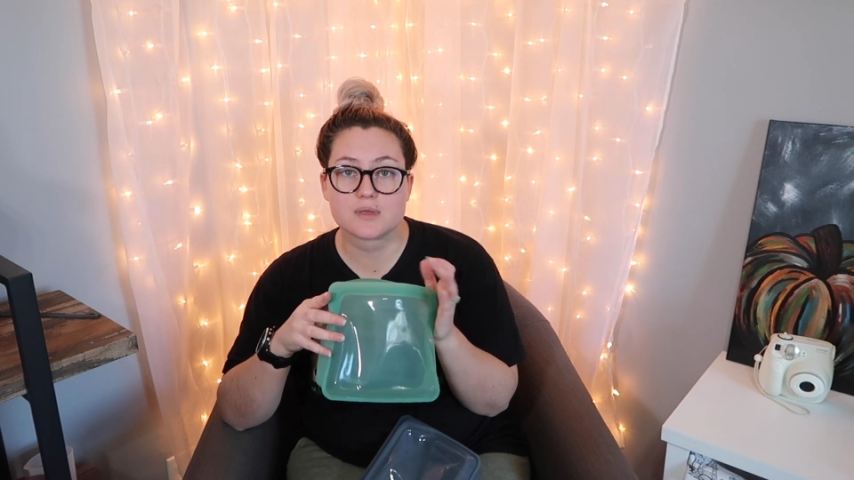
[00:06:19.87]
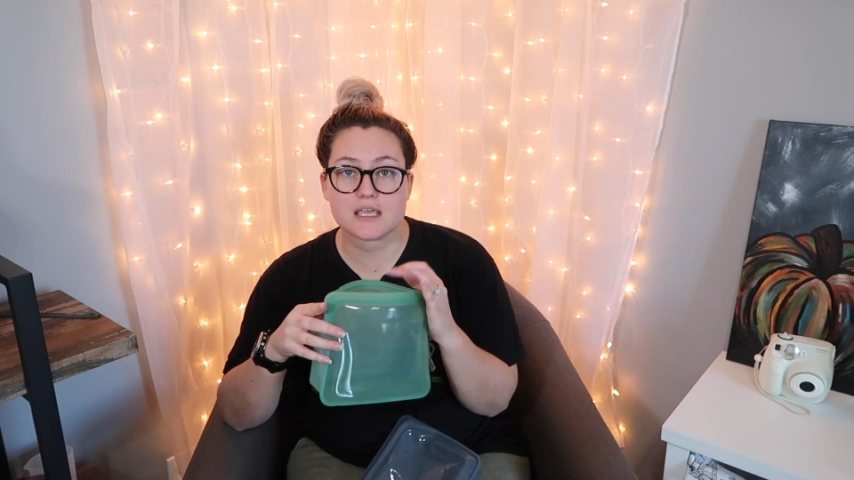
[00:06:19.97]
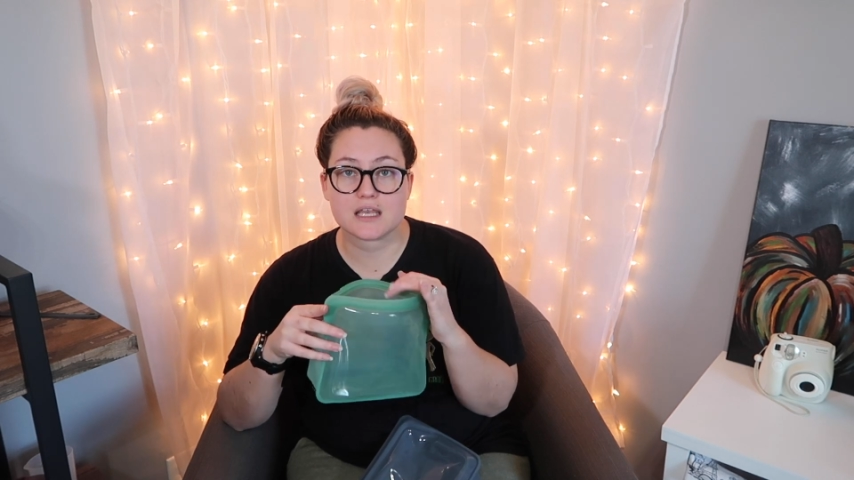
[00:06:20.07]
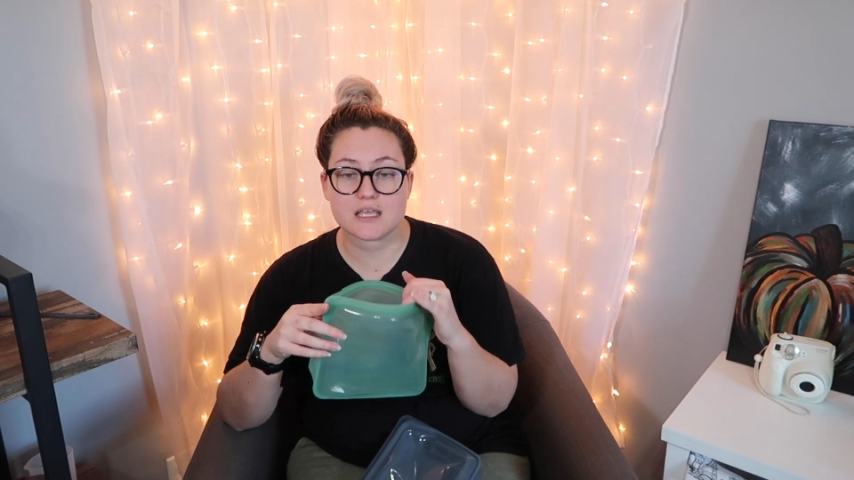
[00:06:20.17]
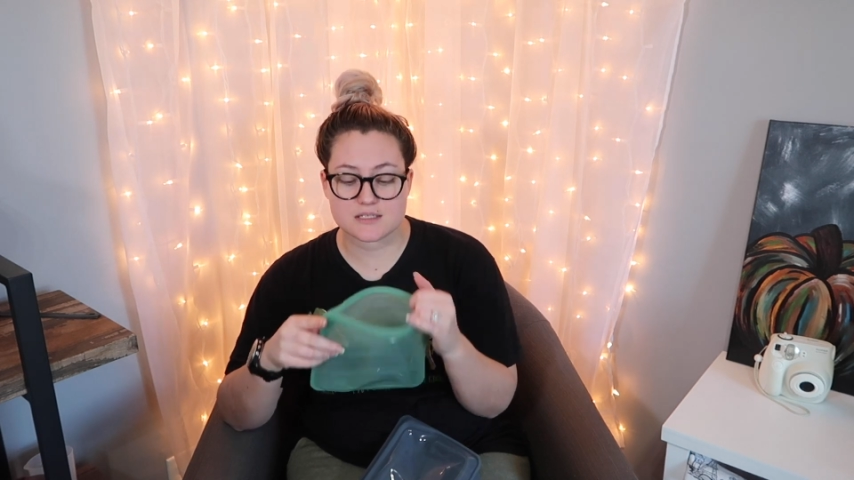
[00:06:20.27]

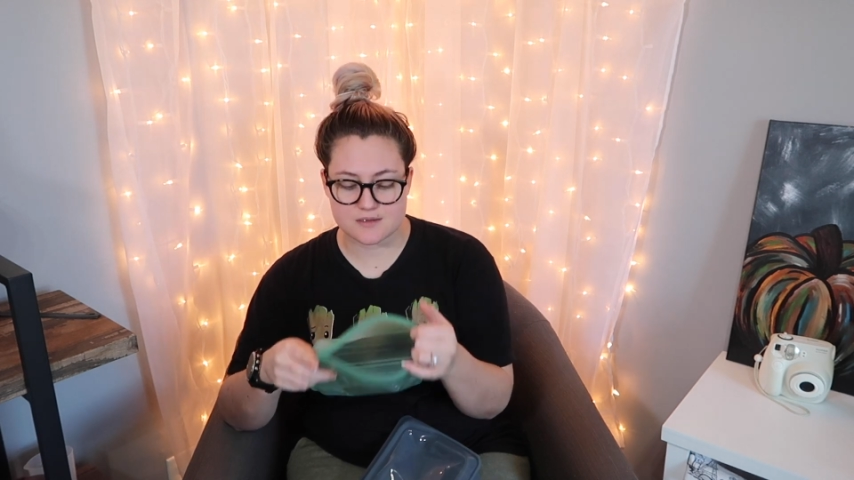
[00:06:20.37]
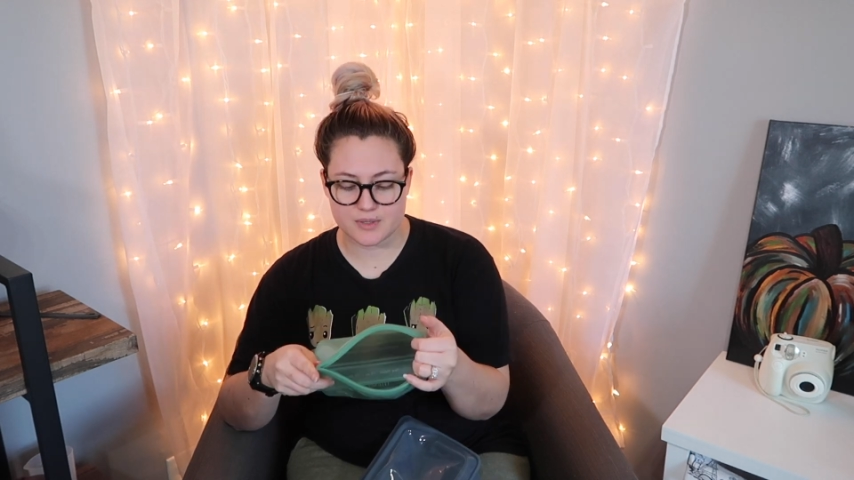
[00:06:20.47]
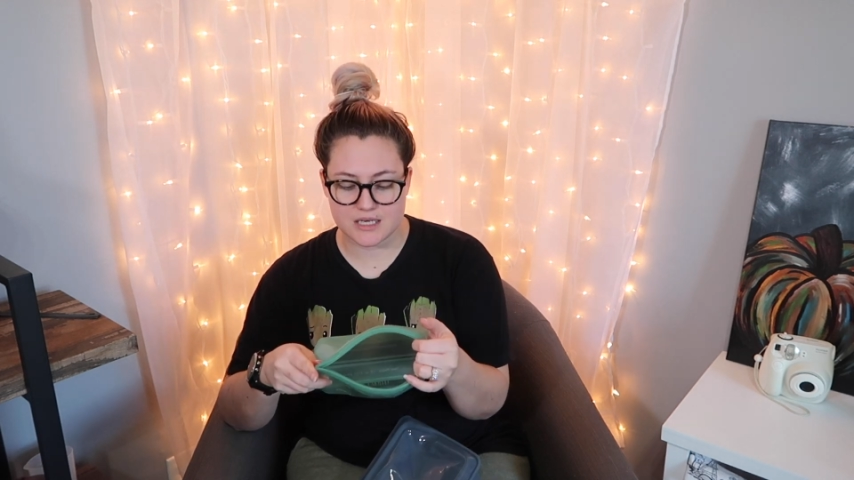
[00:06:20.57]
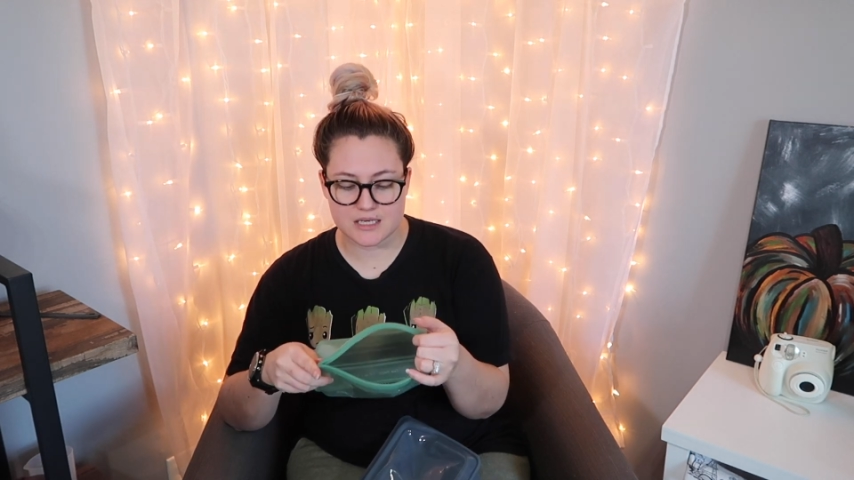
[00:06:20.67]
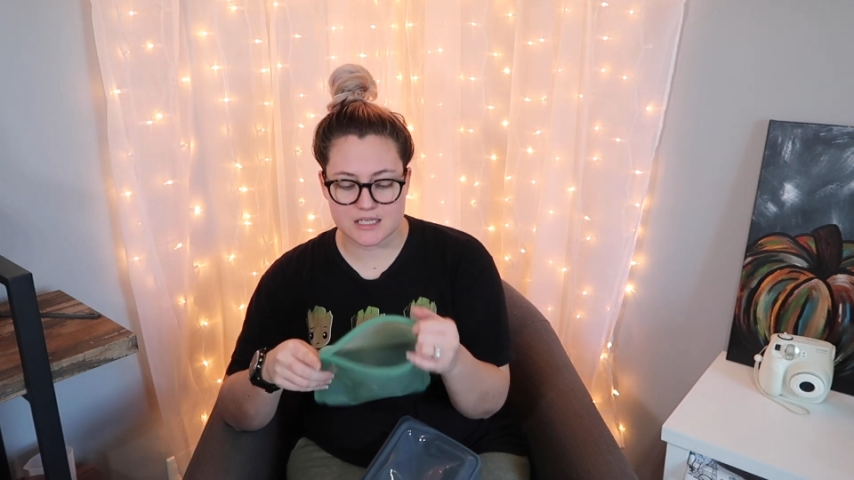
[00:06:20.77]
be eating,
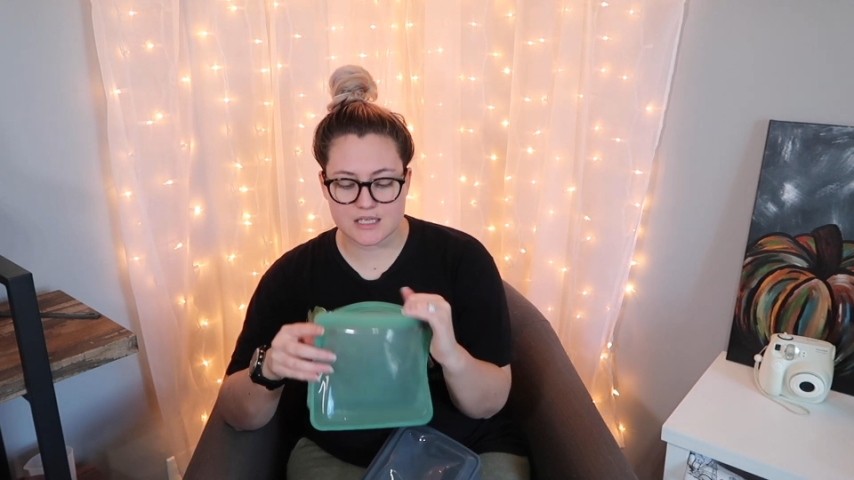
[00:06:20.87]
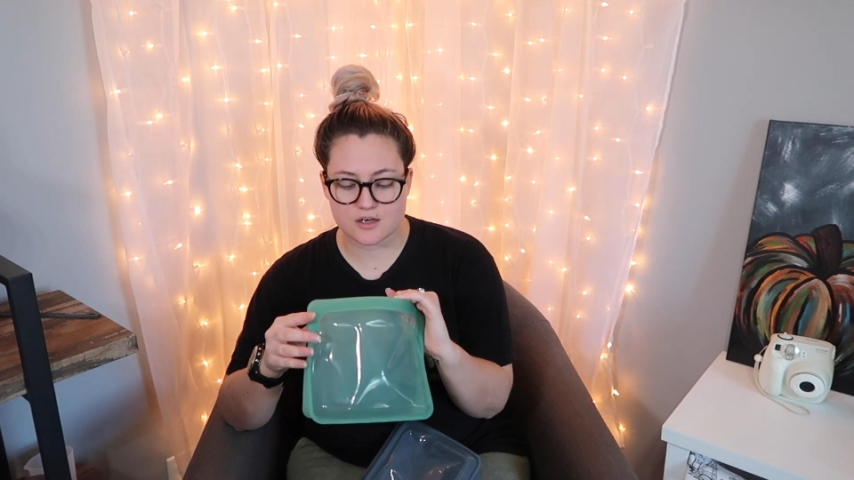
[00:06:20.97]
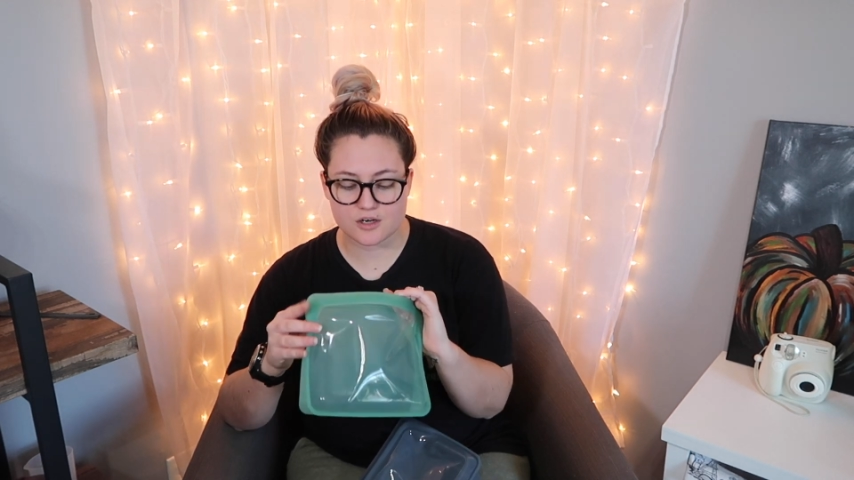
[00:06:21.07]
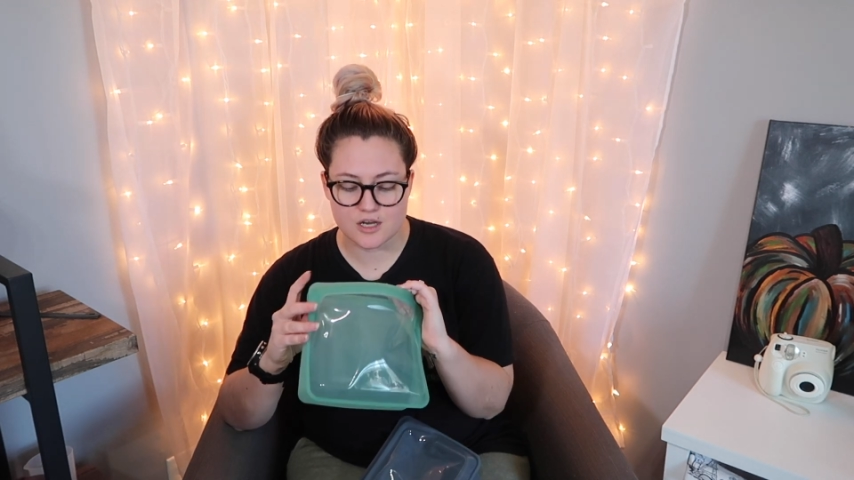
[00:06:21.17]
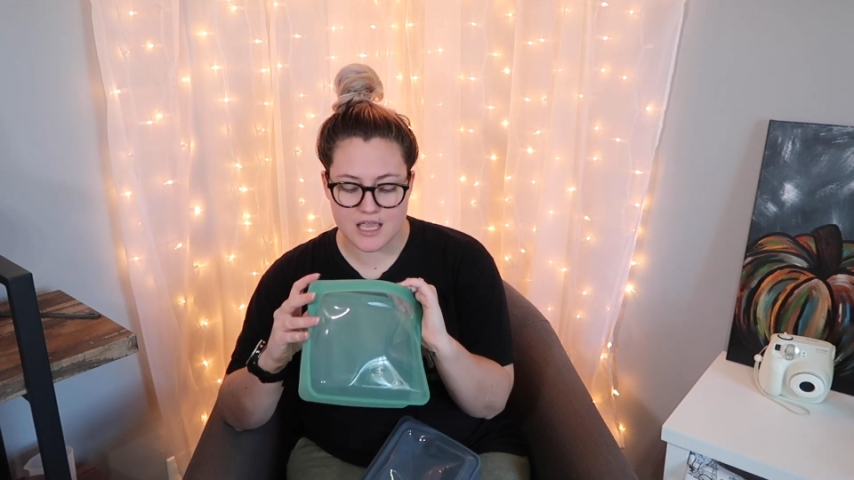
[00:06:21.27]
dump it in
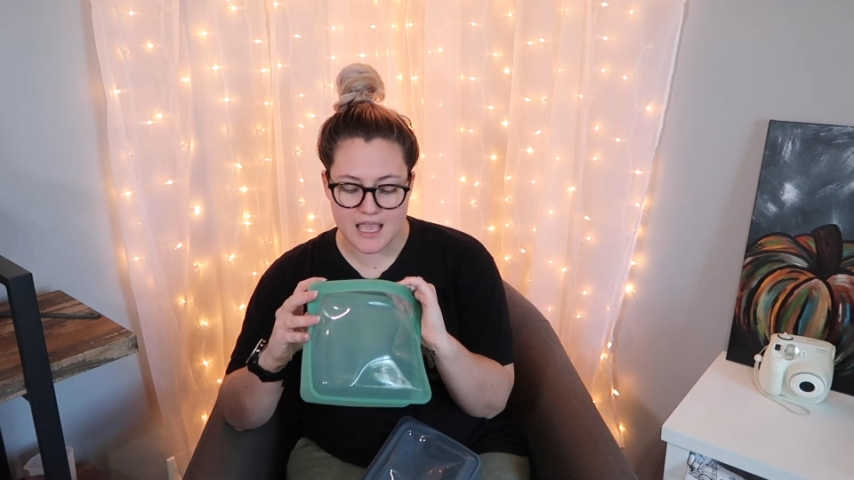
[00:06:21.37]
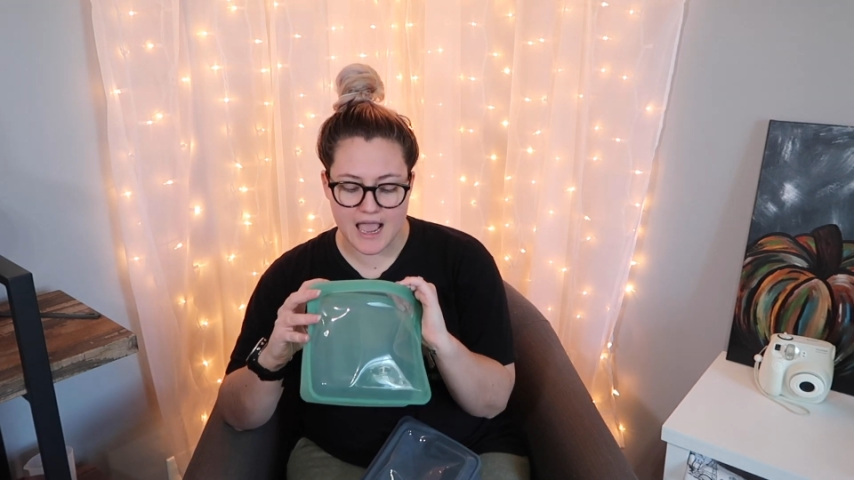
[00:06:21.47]
here,